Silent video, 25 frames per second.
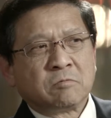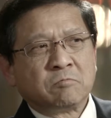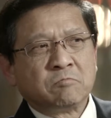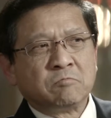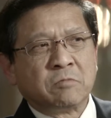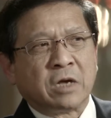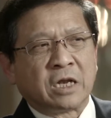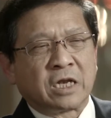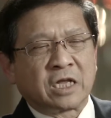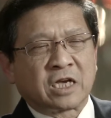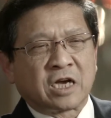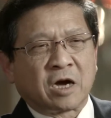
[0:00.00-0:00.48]

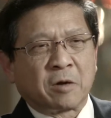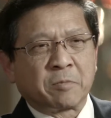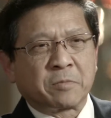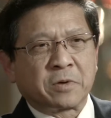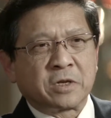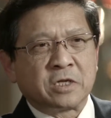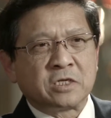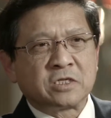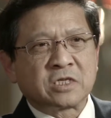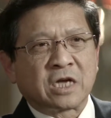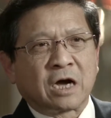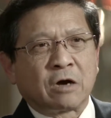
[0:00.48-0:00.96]
many
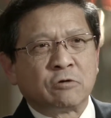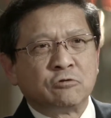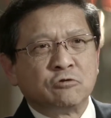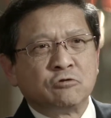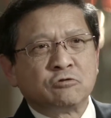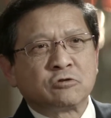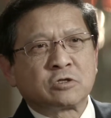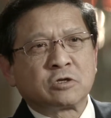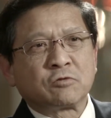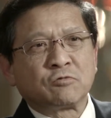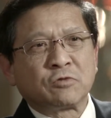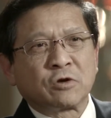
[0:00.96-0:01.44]
companies, our
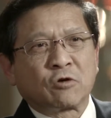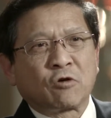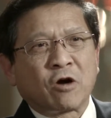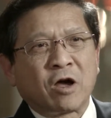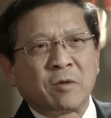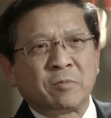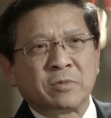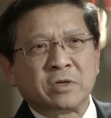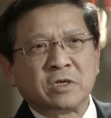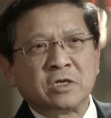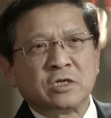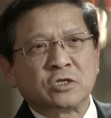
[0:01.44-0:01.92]
user
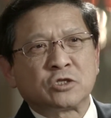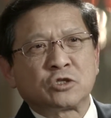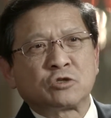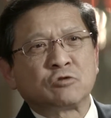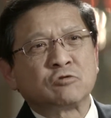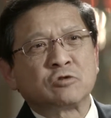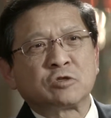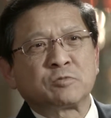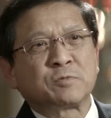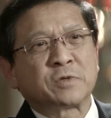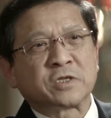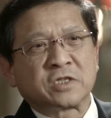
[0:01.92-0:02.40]
requirement is
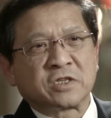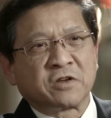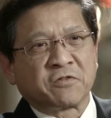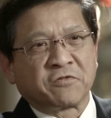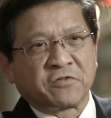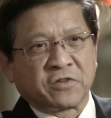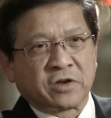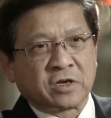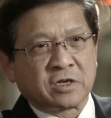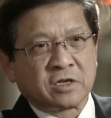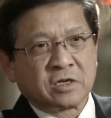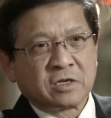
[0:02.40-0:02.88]
too
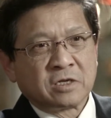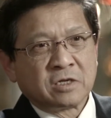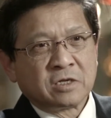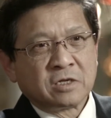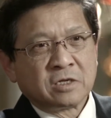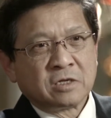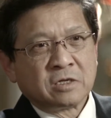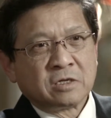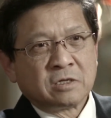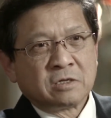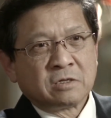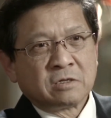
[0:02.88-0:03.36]
specific.
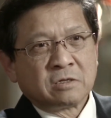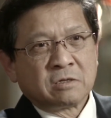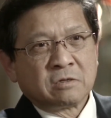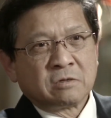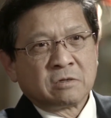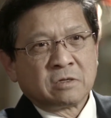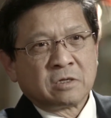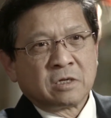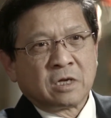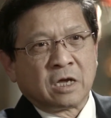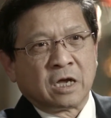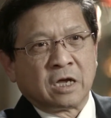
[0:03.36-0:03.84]

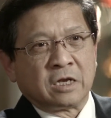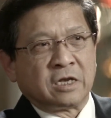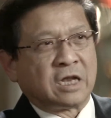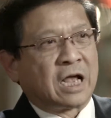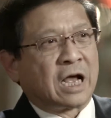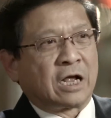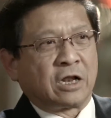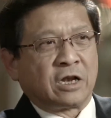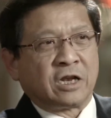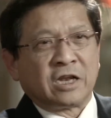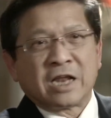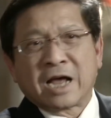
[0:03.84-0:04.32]
And
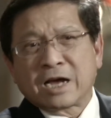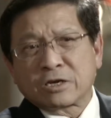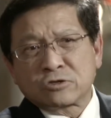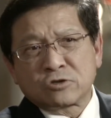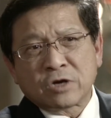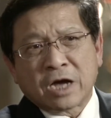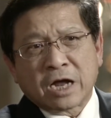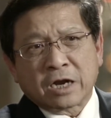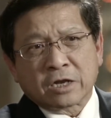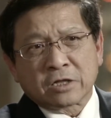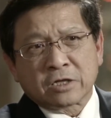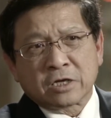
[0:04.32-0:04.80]
in
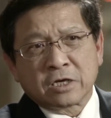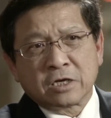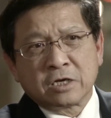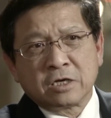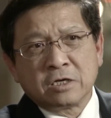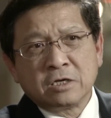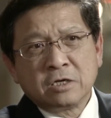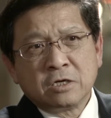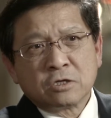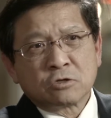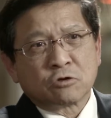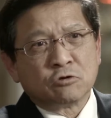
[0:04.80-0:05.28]

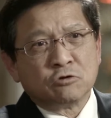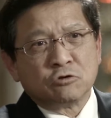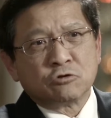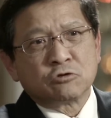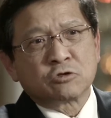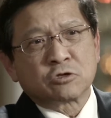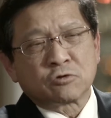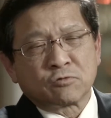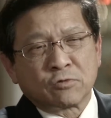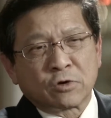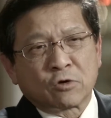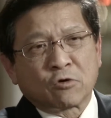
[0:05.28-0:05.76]
actuality, the
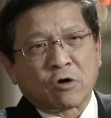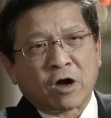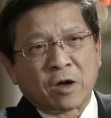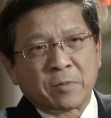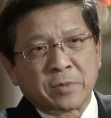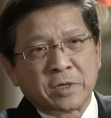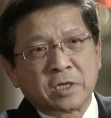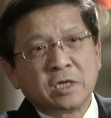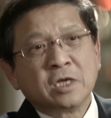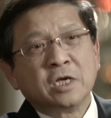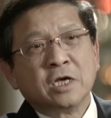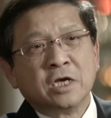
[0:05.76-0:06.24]
user
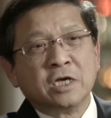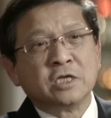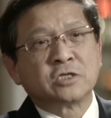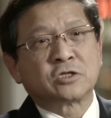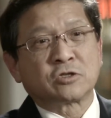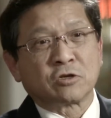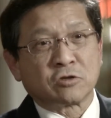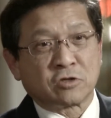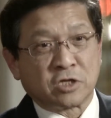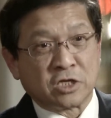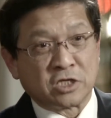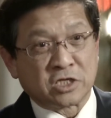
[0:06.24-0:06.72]
requirement is
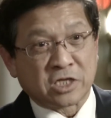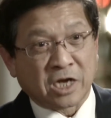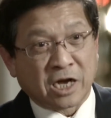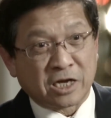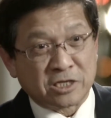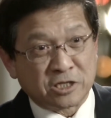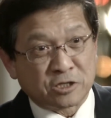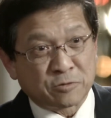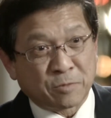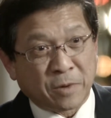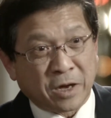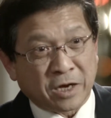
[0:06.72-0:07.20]
the
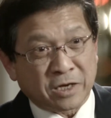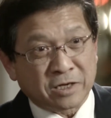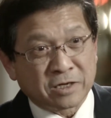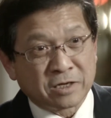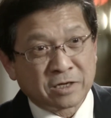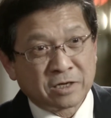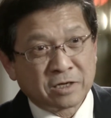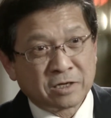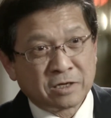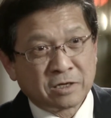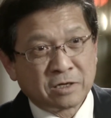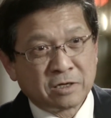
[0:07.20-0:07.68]
design spec.
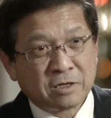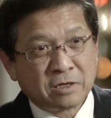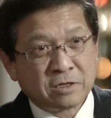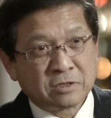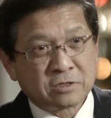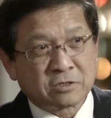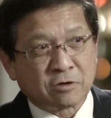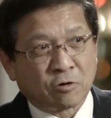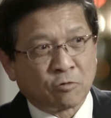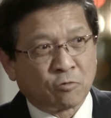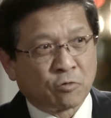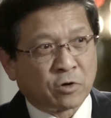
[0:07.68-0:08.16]

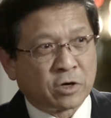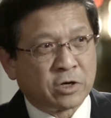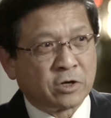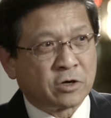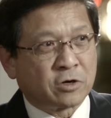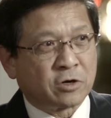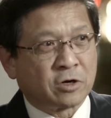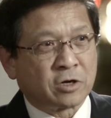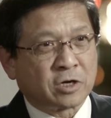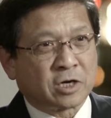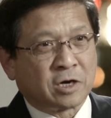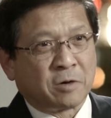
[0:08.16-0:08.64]
So what are you
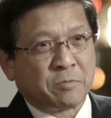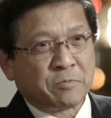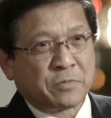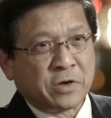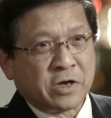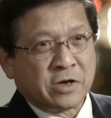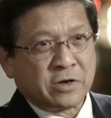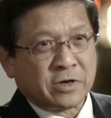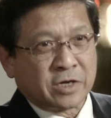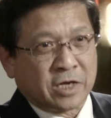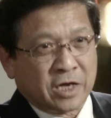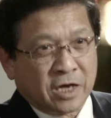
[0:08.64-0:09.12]
going to
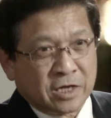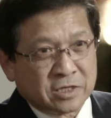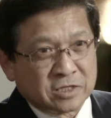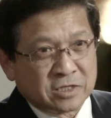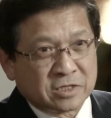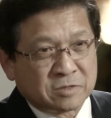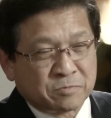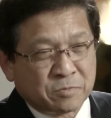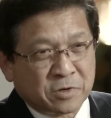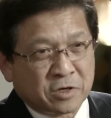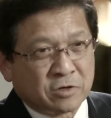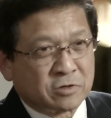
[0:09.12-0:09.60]
compare
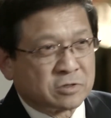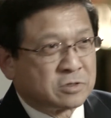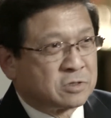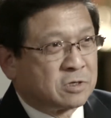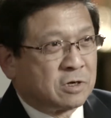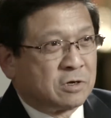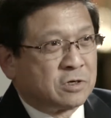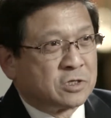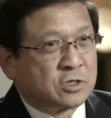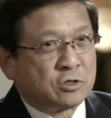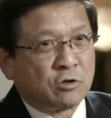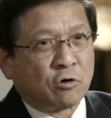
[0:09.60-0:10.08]
against? Because
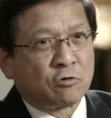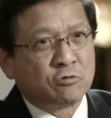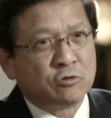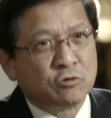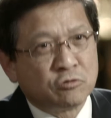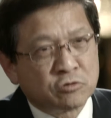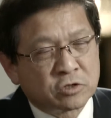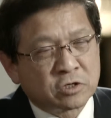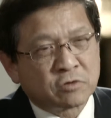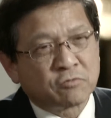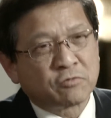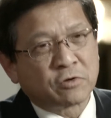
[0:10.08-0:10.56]
there's no
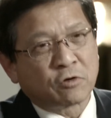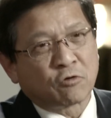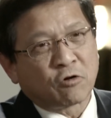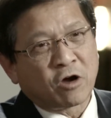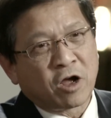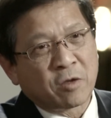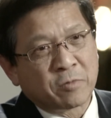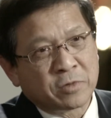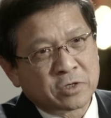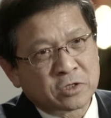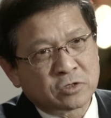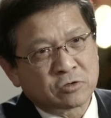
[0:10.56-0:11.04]
user
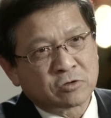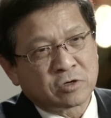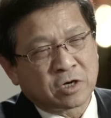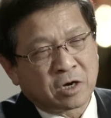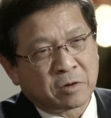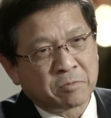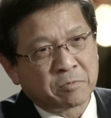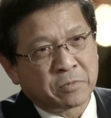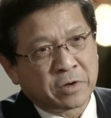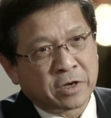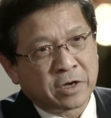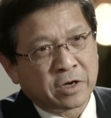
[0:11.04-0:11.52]
requirement to
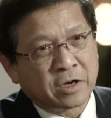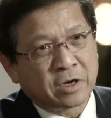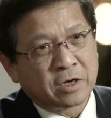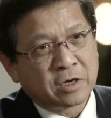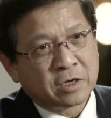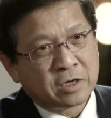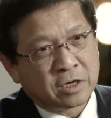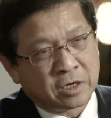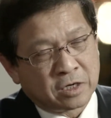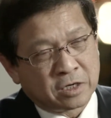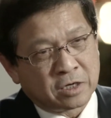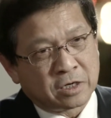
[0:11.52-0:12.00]
compare
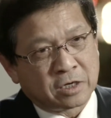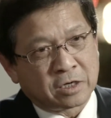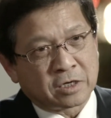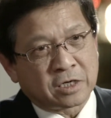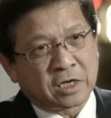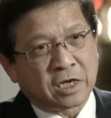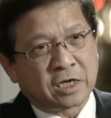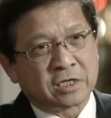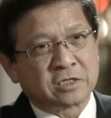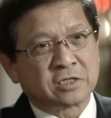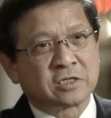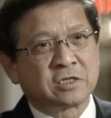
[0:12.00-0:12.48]

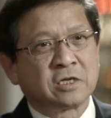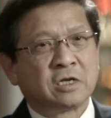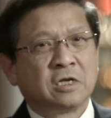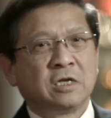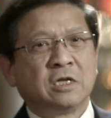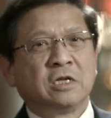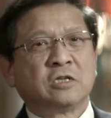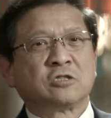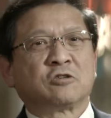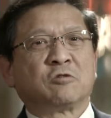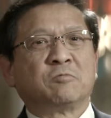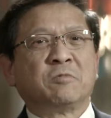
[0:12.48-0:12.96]
against.
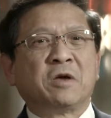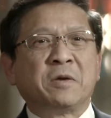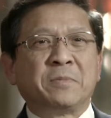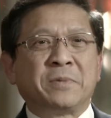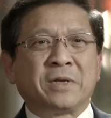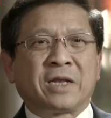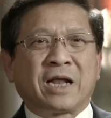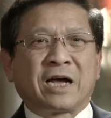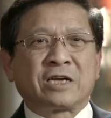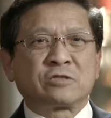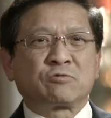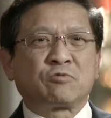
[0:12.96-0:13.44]
So maybe
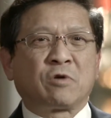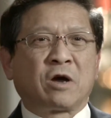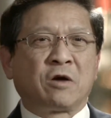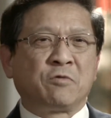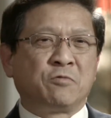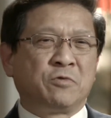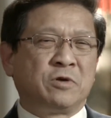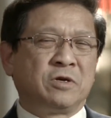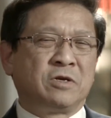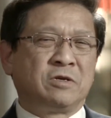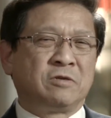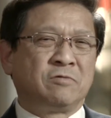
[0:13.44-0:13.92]
that's why
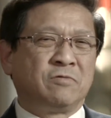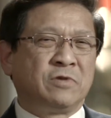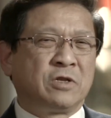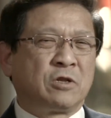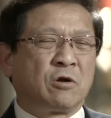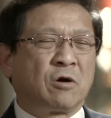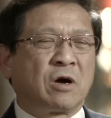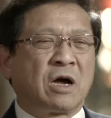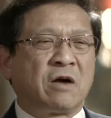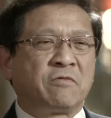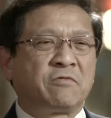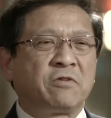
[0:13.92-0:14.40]
we
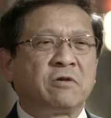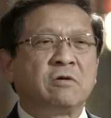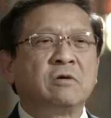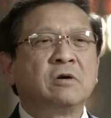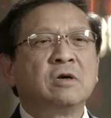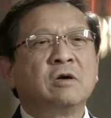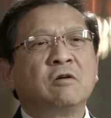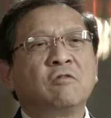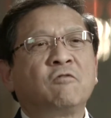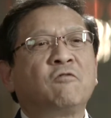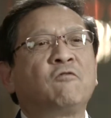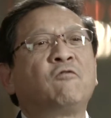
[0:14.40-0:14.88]
don't have a
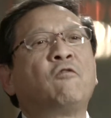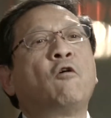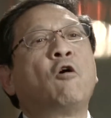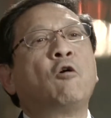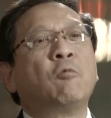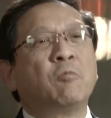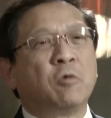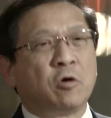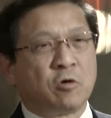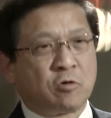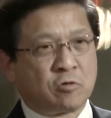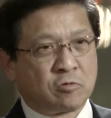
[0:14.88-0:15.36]

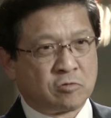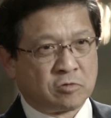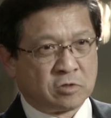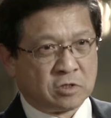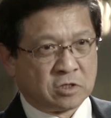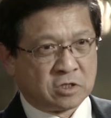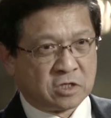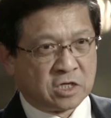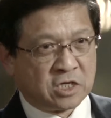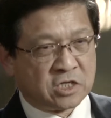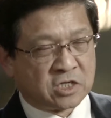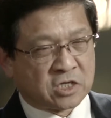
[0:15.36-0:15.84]
formal
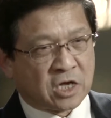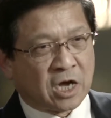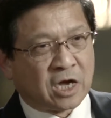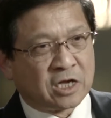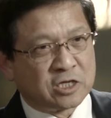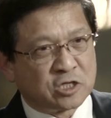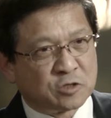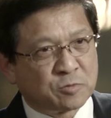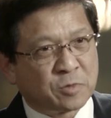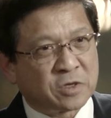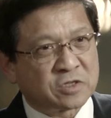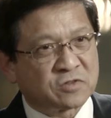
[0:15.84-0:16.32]

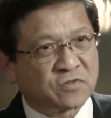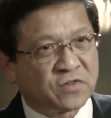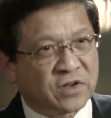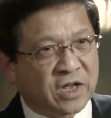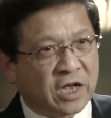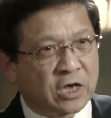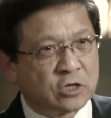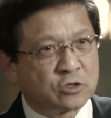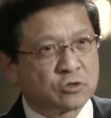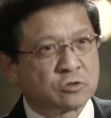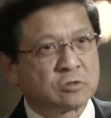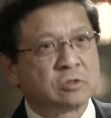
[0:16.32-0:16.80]
design
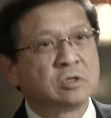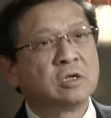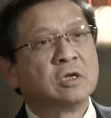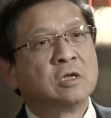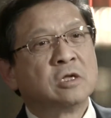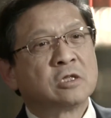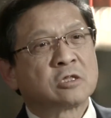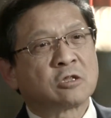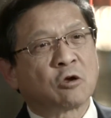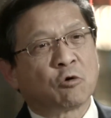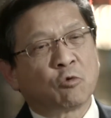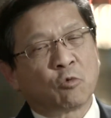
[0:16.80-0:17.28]
specification
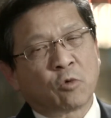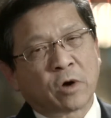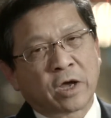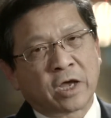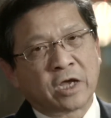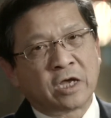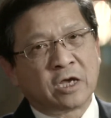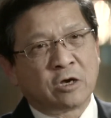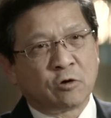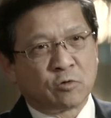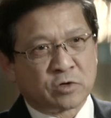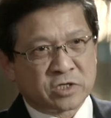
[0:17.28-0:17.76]
the way
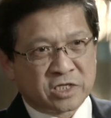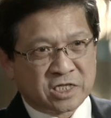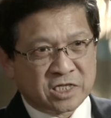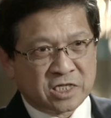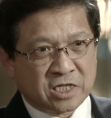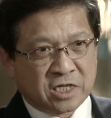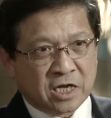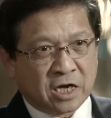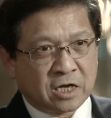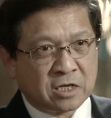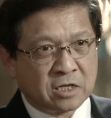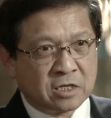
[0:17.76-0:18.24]
it was
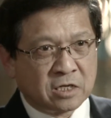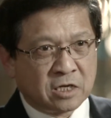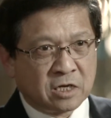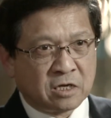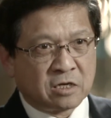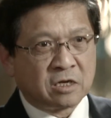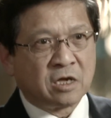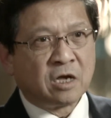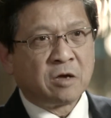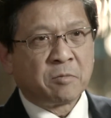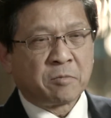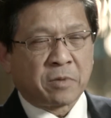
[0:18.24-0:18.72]

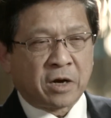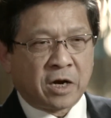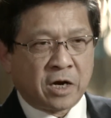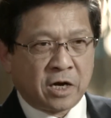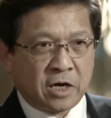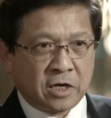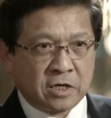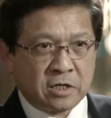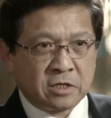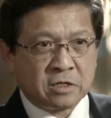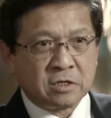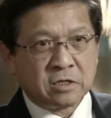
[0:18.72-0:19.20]
intended
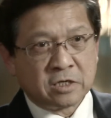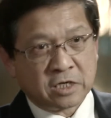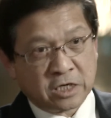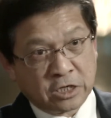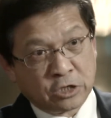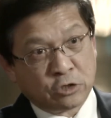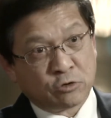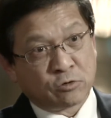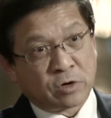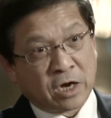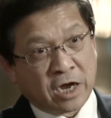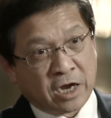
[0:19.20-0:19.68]
by
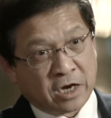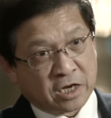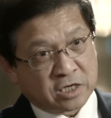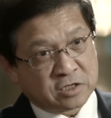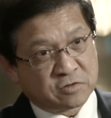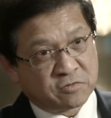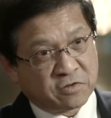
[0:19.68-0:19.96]
EU Annex